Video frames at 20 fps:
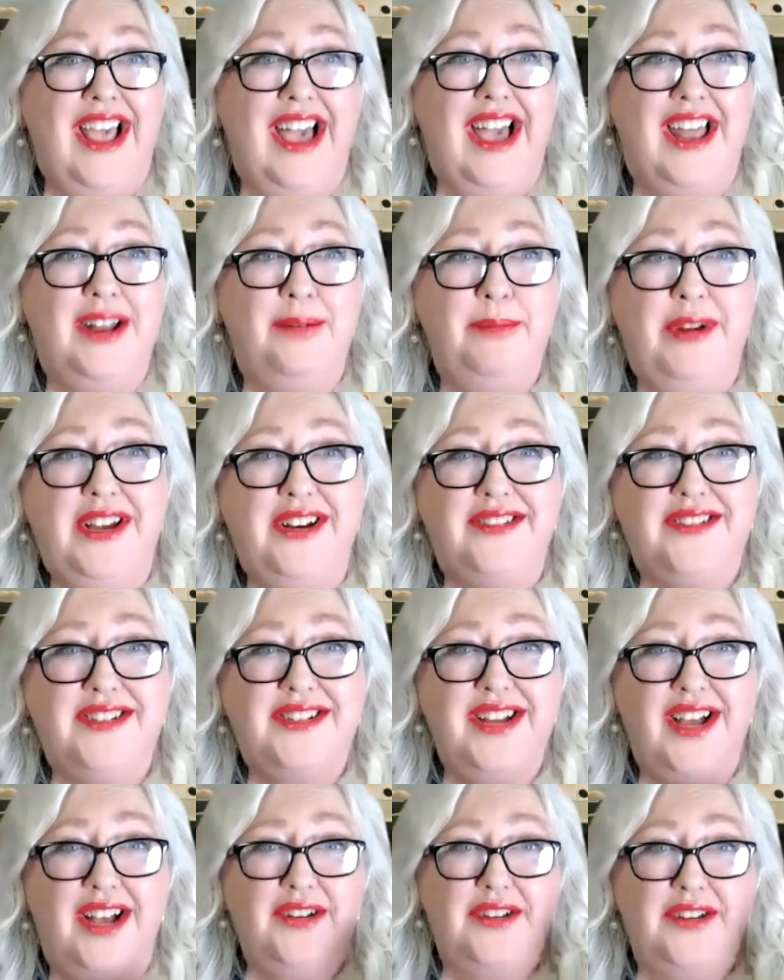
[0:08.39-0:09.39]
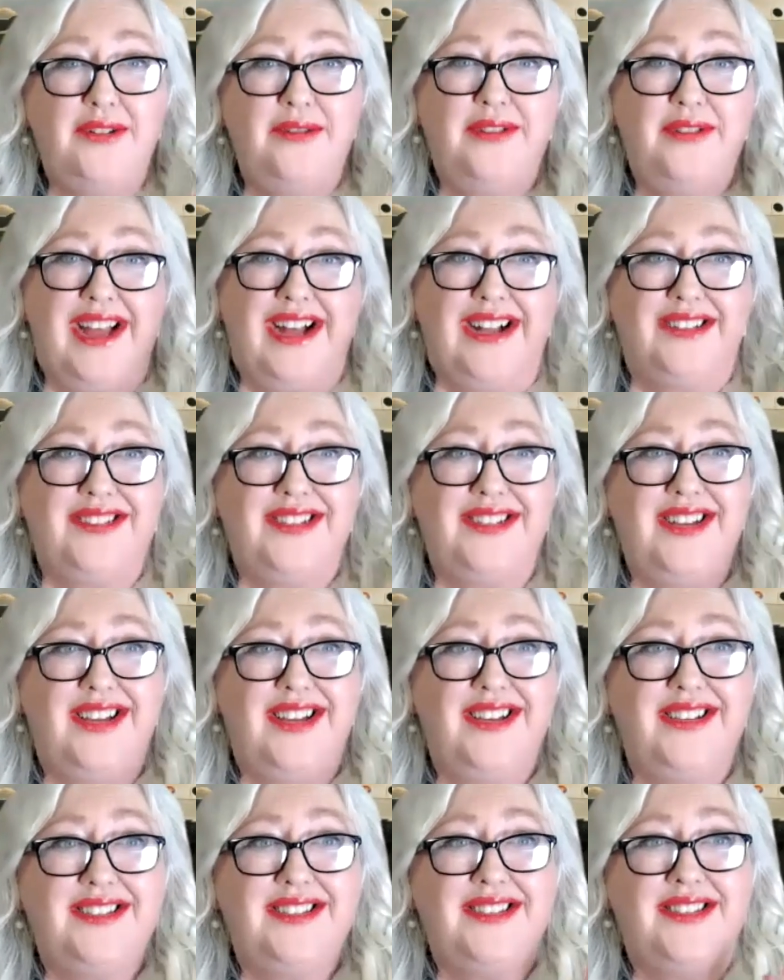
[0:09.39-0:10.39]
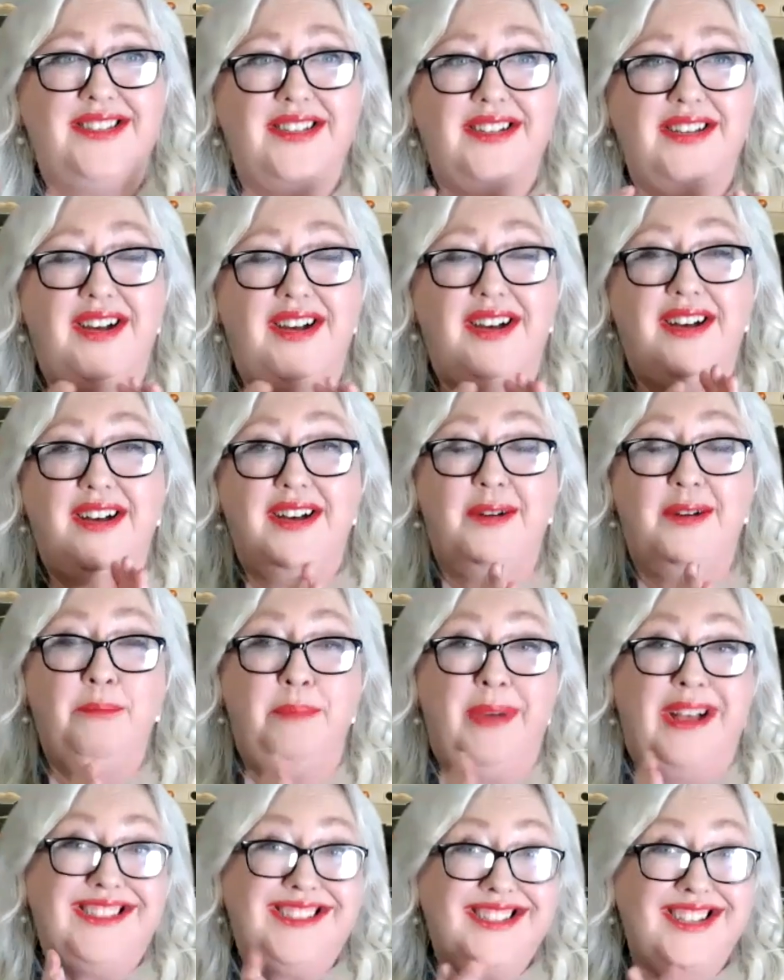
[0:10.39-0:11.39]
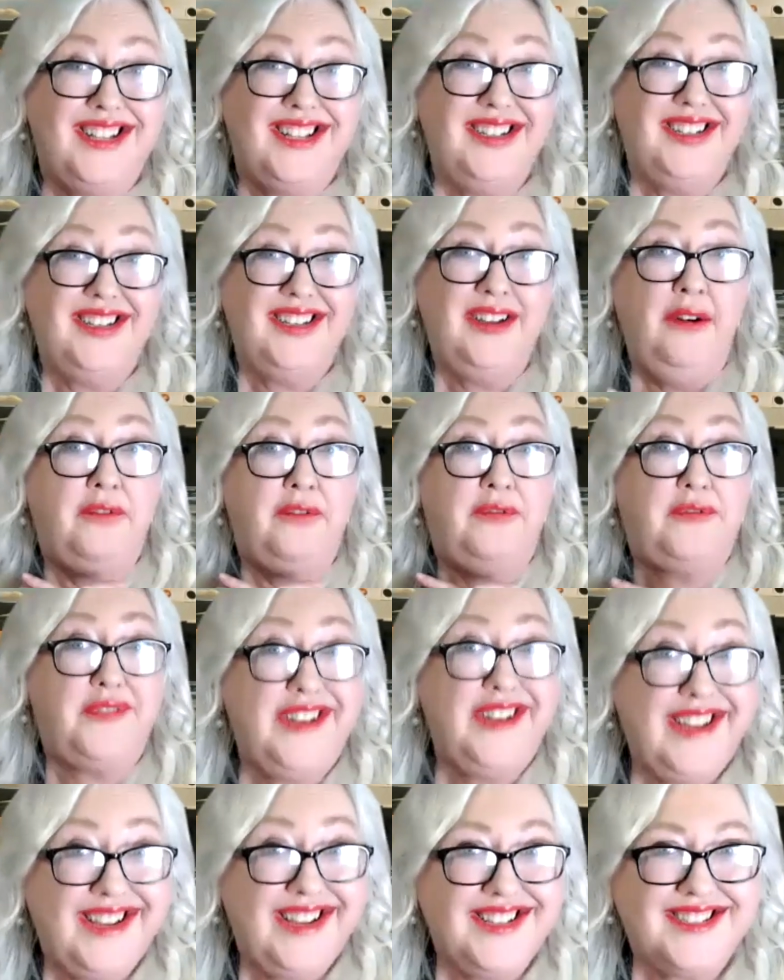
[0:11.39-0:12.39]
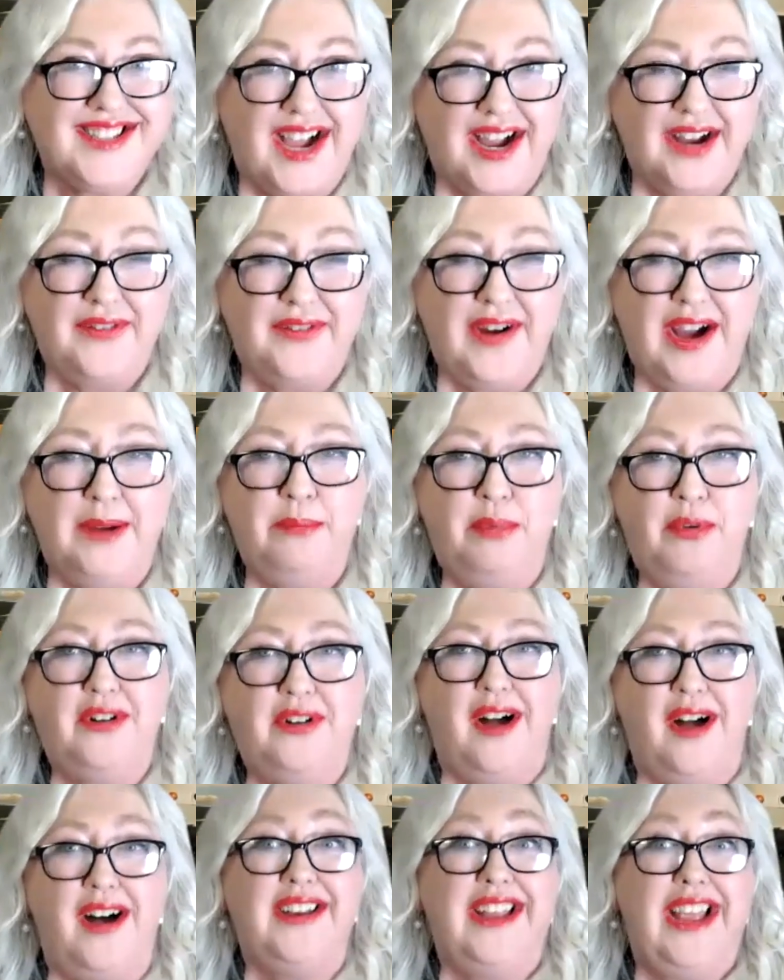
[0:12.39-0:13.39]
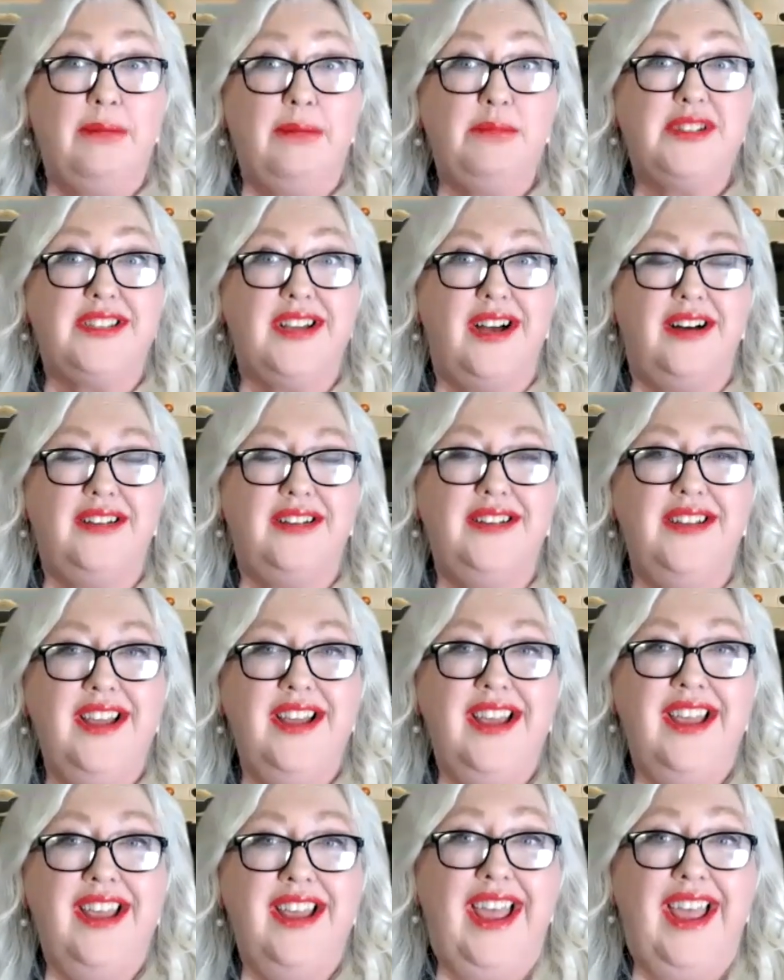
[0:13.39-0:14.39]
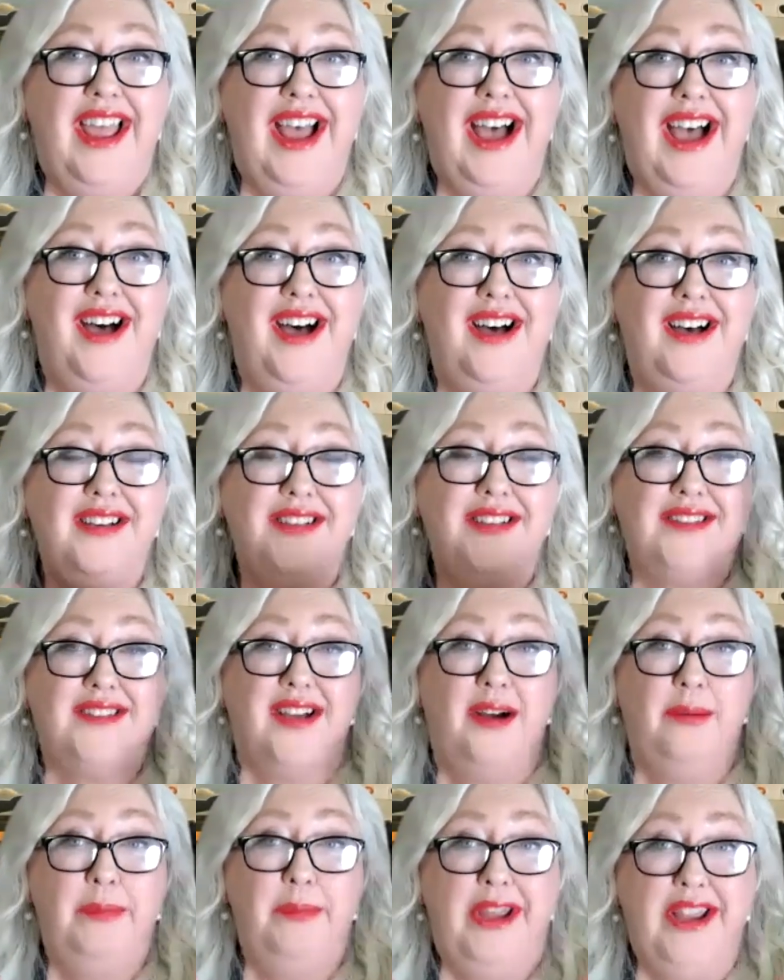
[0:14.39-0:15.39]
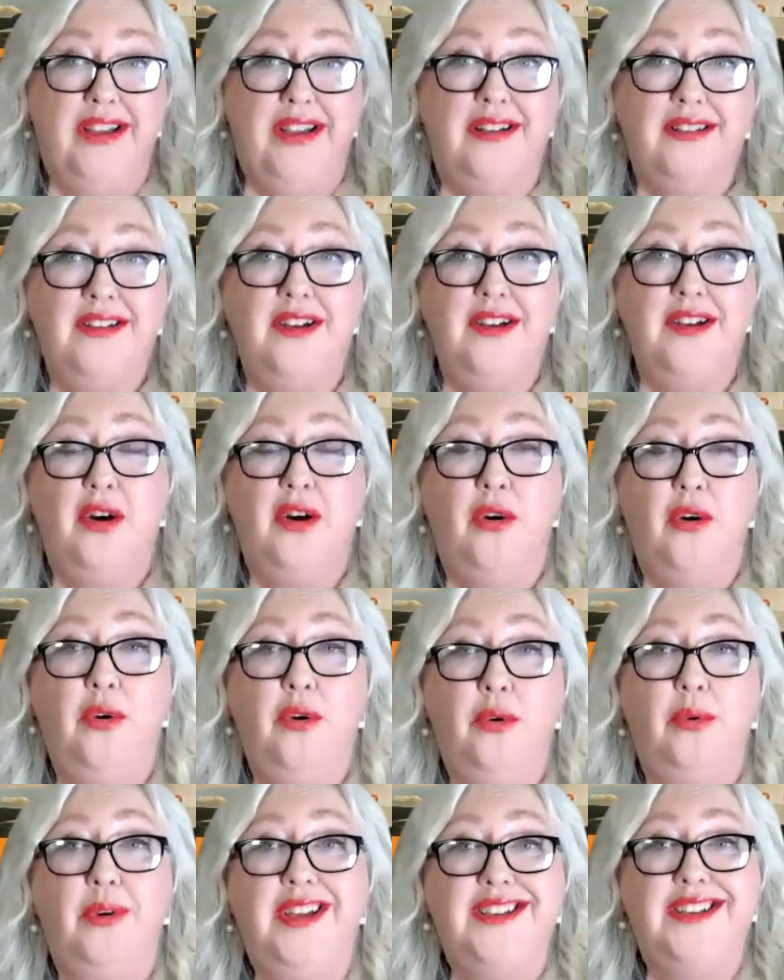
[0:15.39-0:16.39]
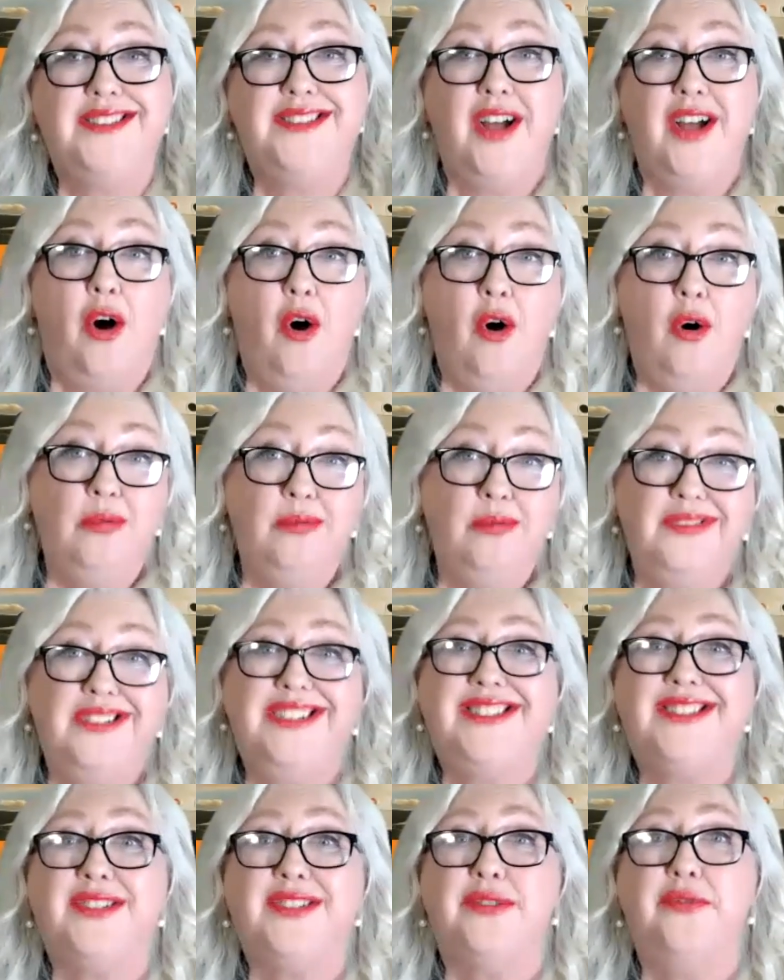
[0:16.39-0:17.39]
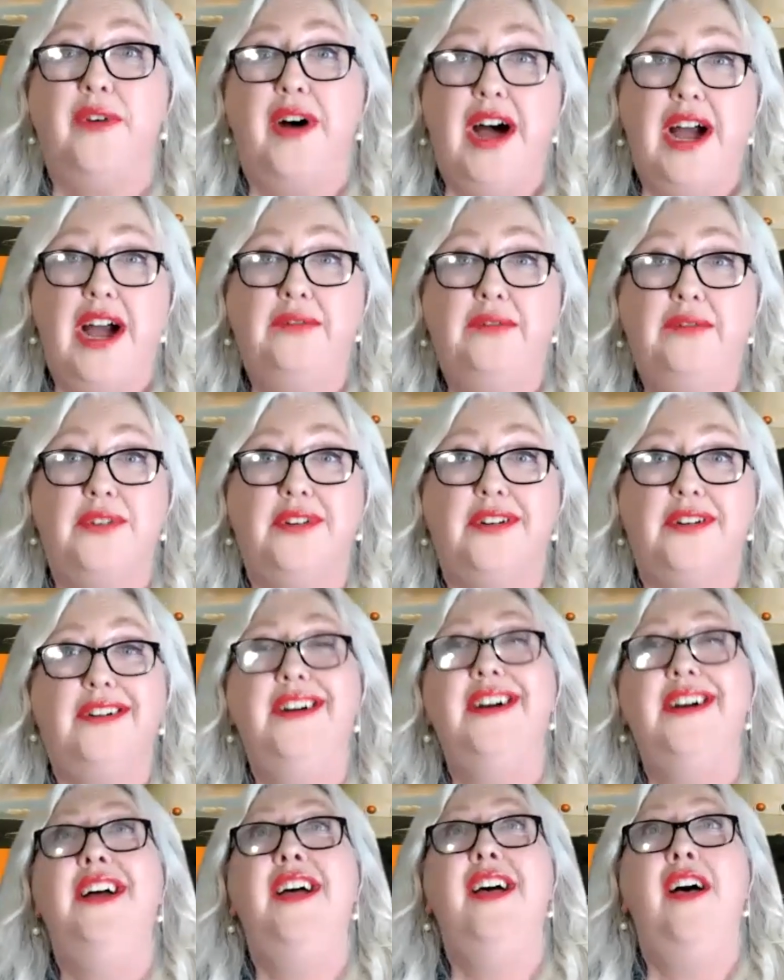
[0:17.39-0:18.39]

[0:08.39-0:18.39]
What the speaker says: And I'm here to tell you that today's best-selling free sci-fi book on Amazon has a man who is the only survivor,